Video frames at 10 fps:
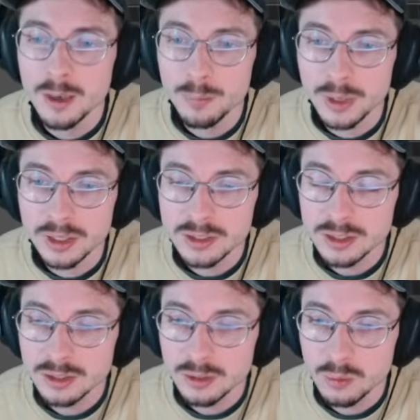But
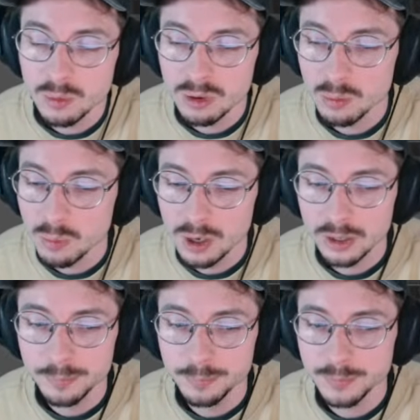
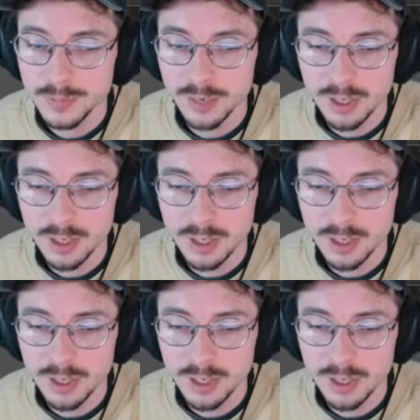one, I've